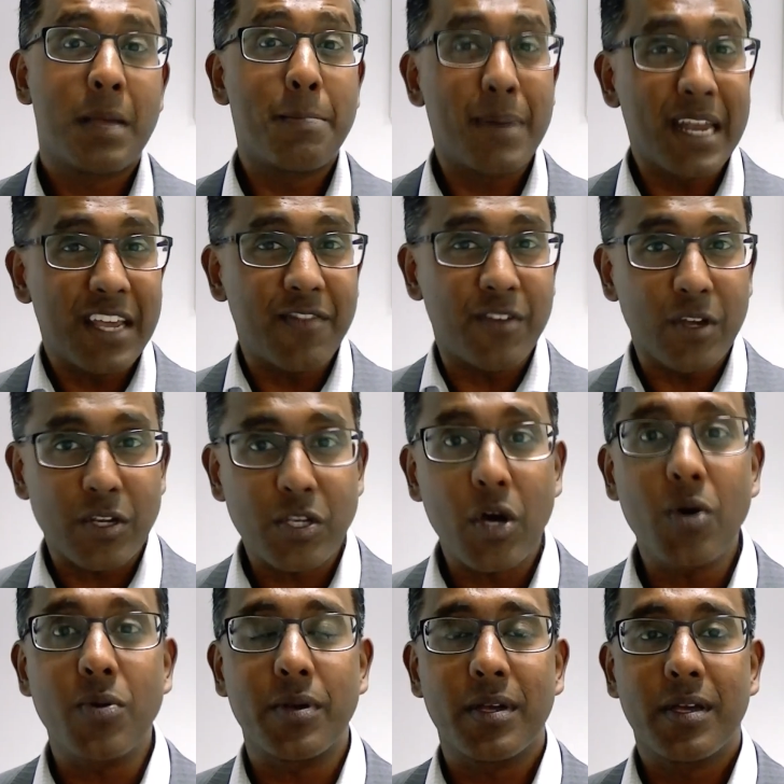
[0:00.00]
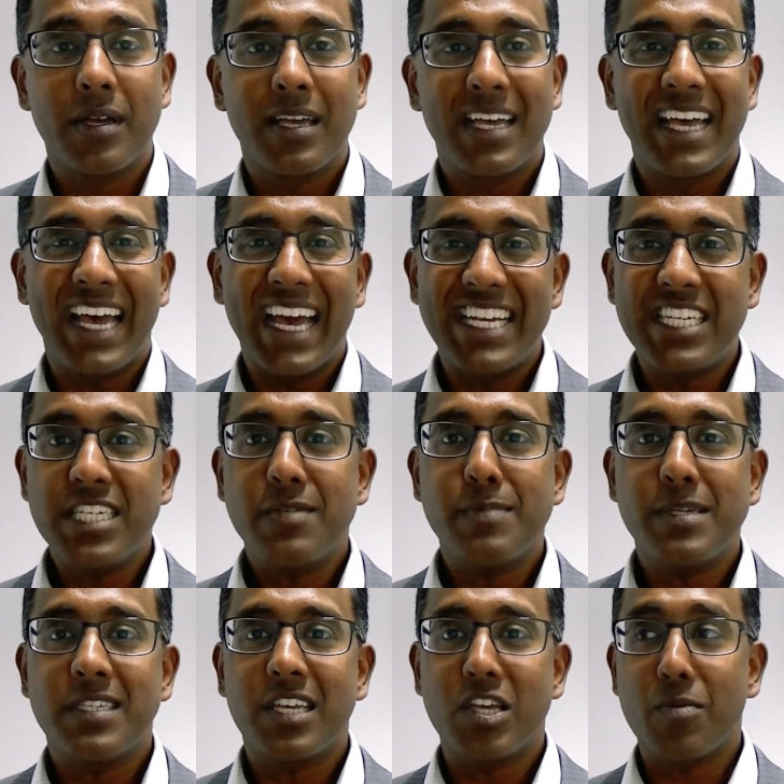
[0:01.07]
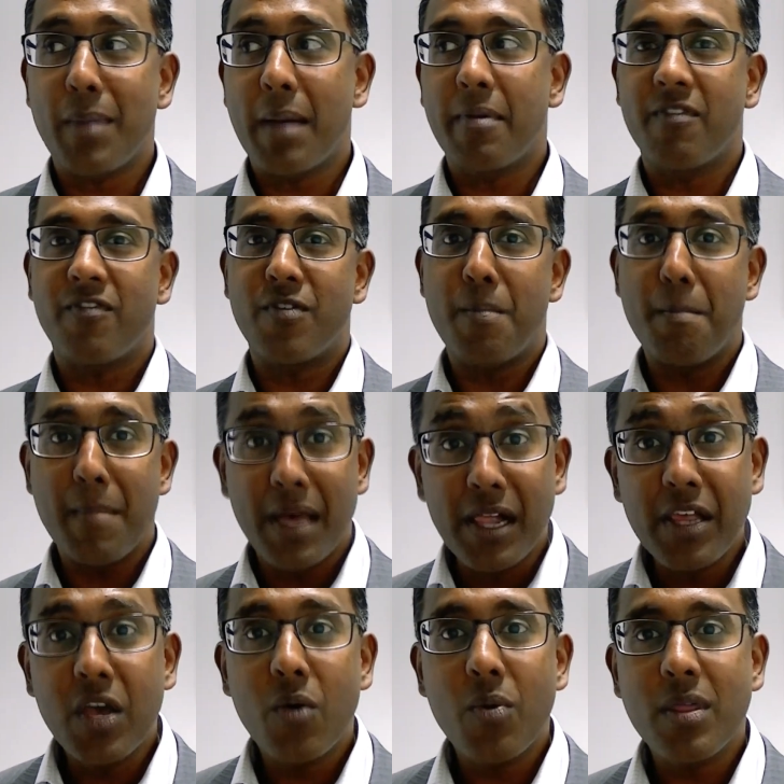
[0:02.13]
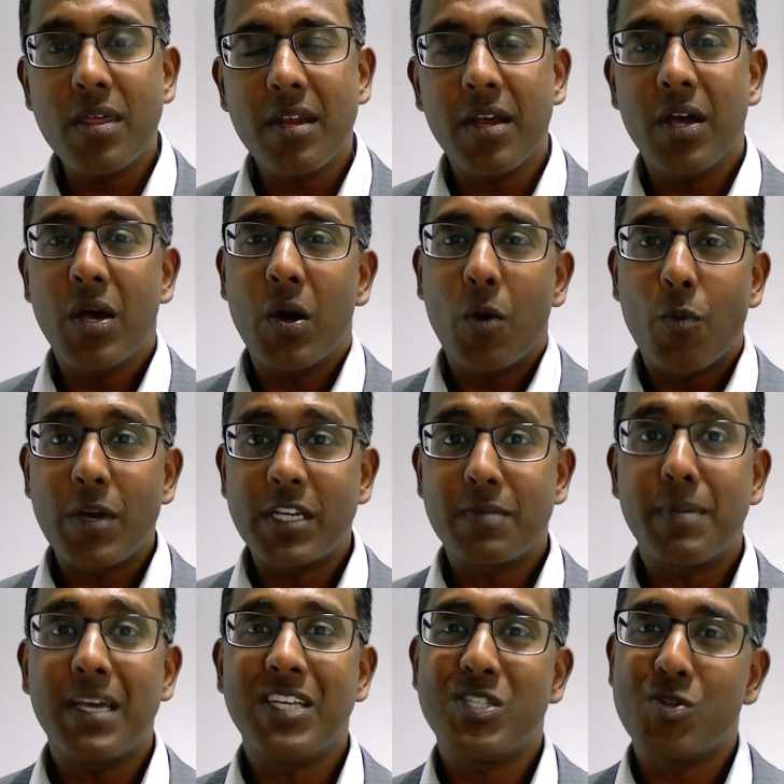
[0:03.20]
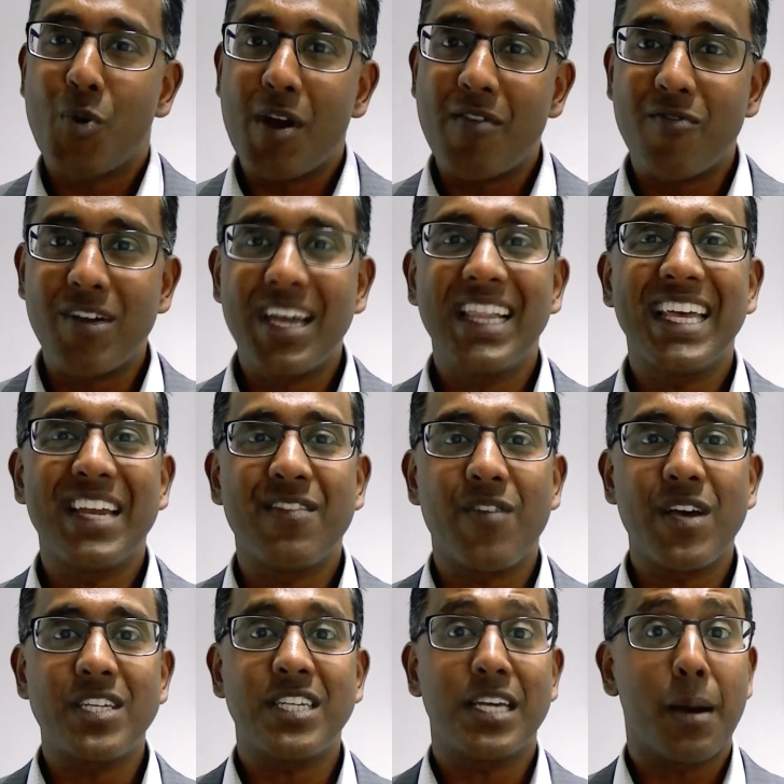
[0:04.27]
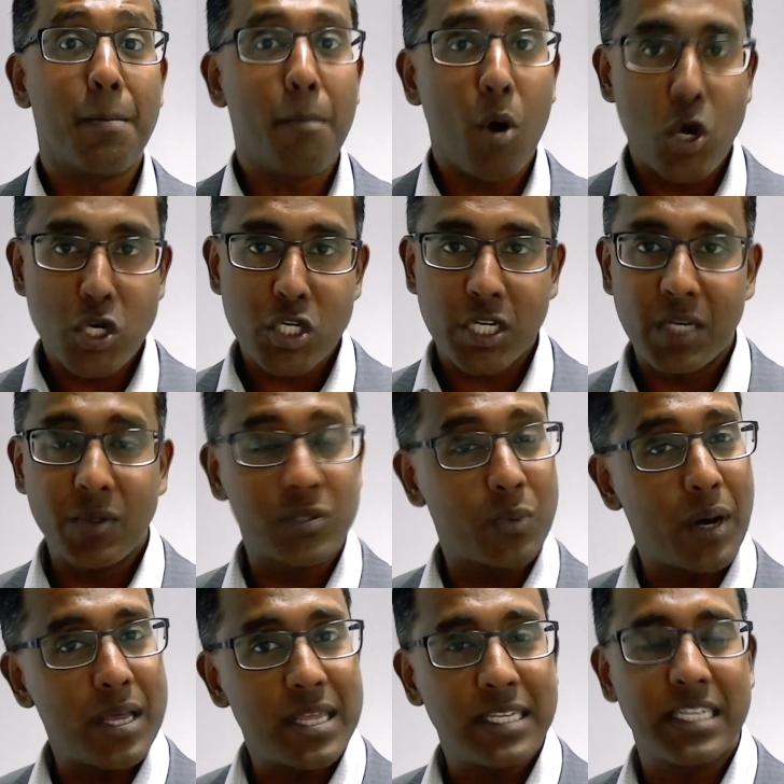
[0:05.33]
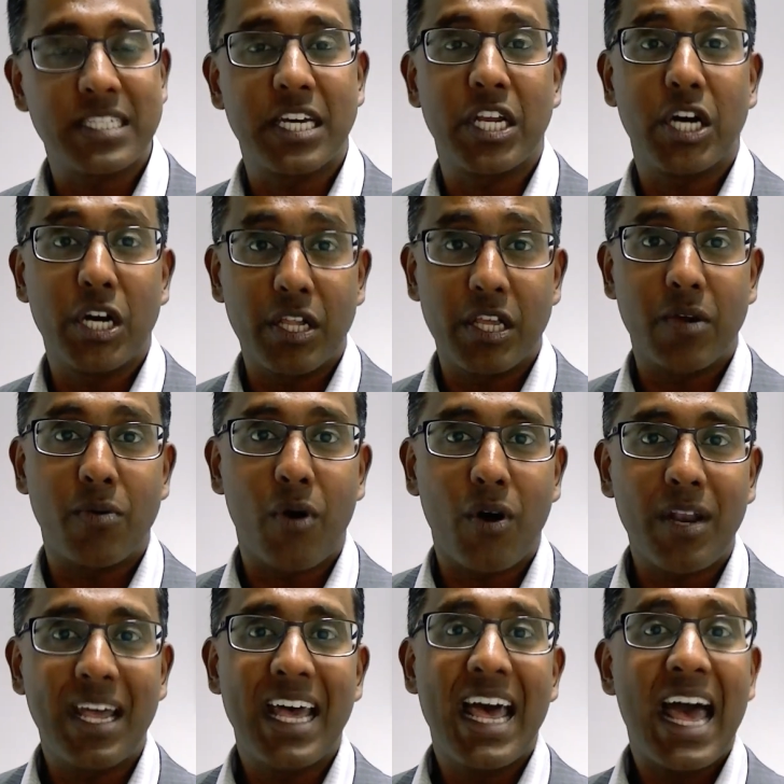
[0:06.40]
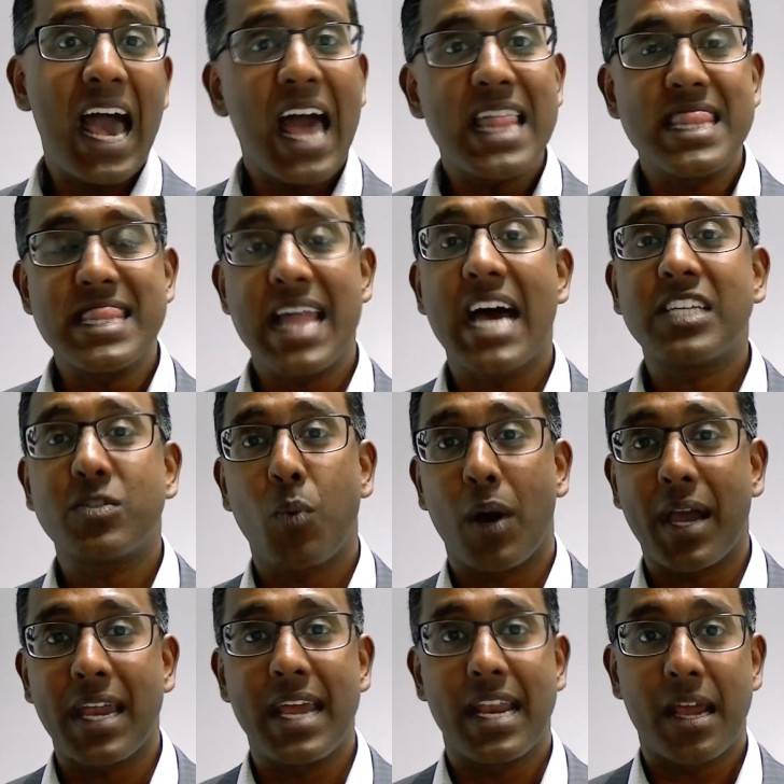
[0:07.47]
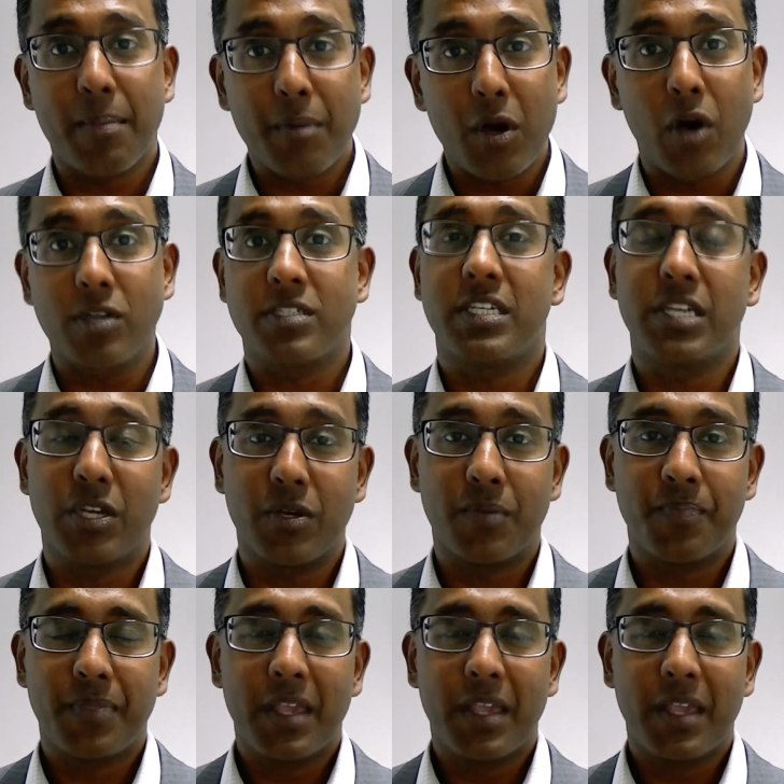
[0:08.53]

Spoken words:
But if you don't, it just means that you're maybe familiar with it, which means you weren't really investing emotionally, which is one of the things I said earlier on, and that's what can end up costing you.